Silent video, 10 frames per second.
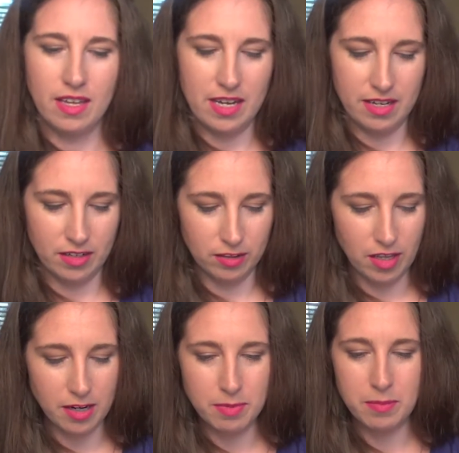And a
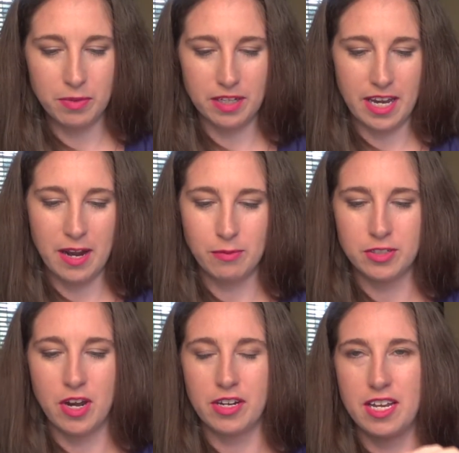lot of people, again, were
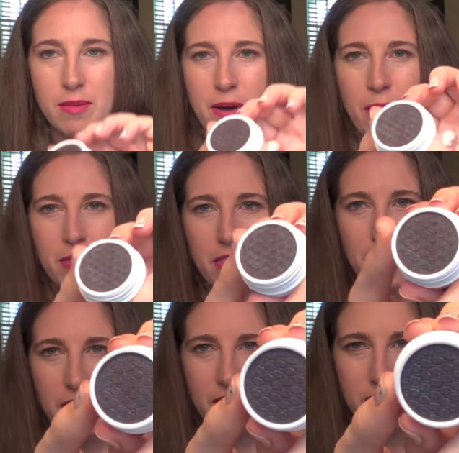talking about
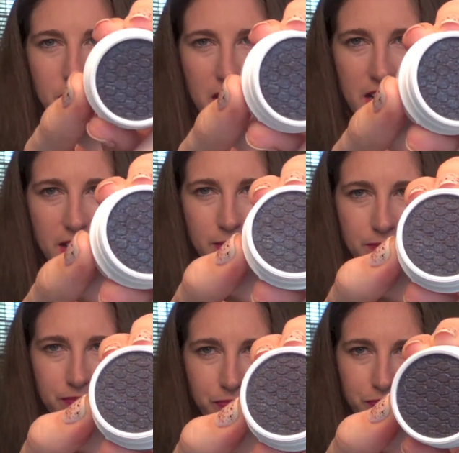this shade.
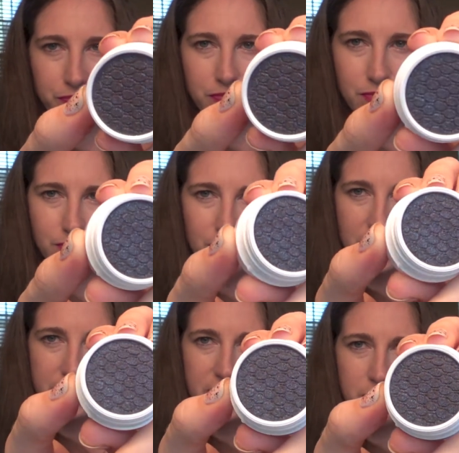
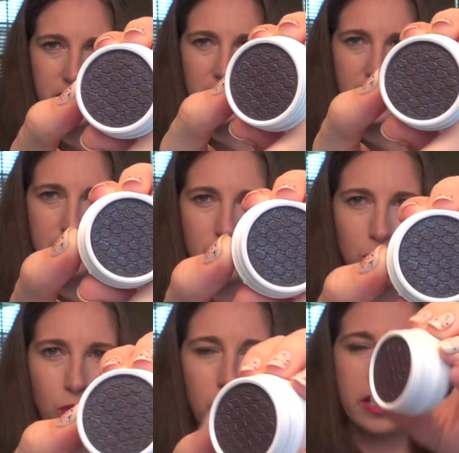It seems like it has a
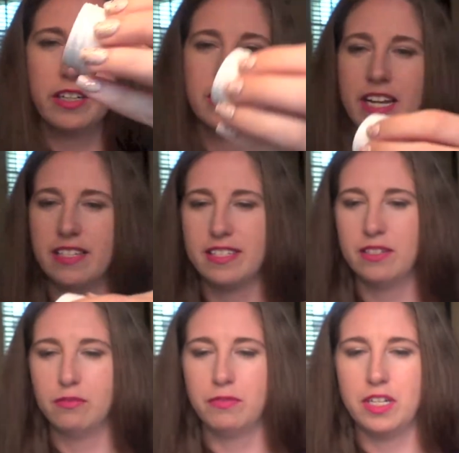cool
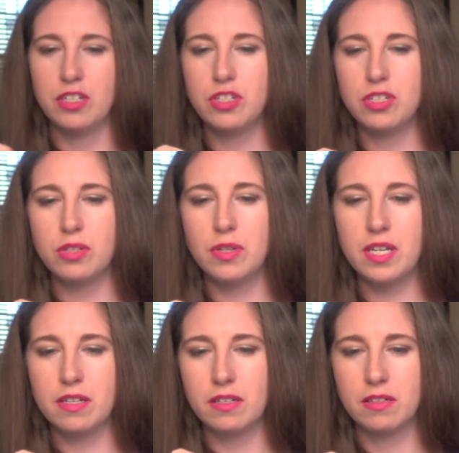iridescent finish to it.